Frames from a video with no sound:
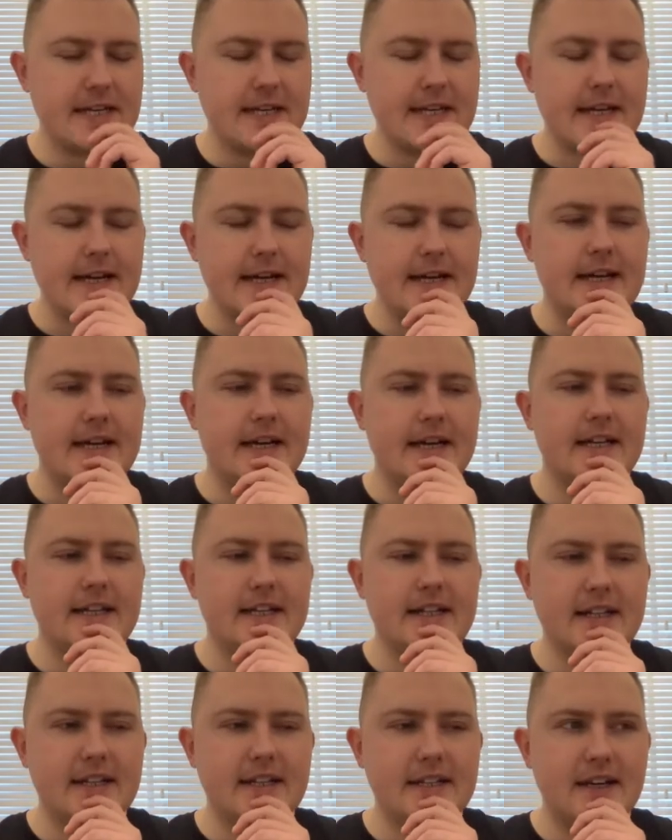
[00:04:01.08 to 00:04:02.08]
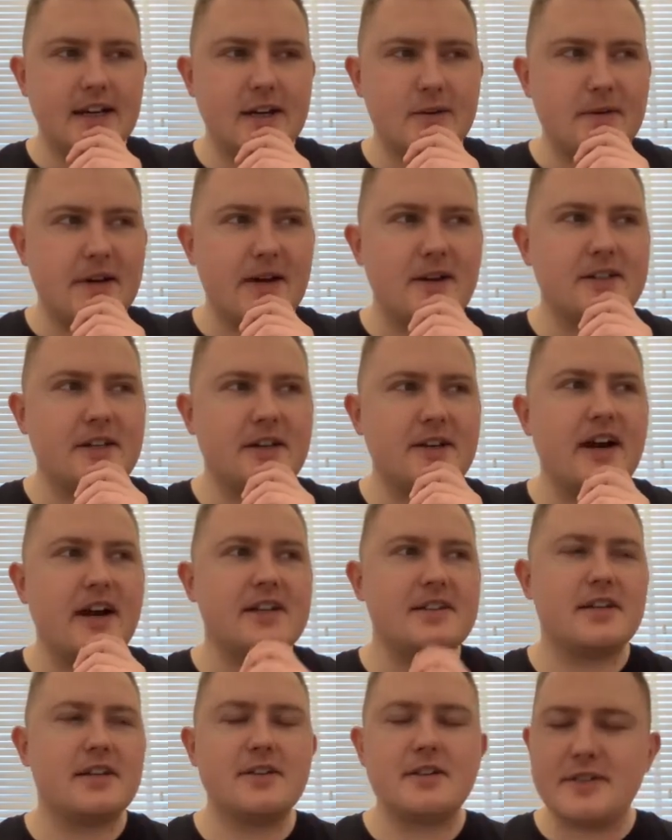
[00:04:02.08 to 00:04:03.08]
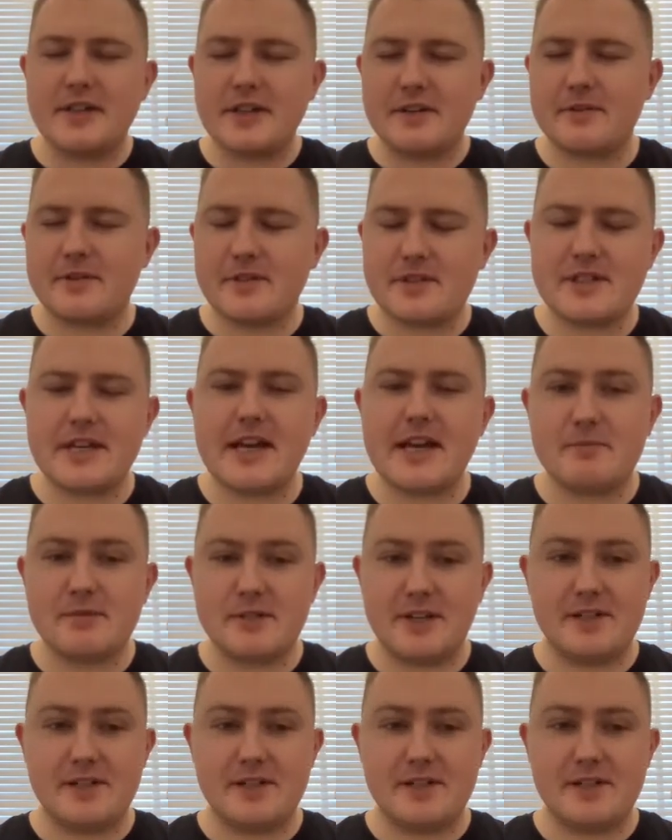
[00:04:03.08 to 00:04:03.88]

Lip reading: about, I said on here with Sabs,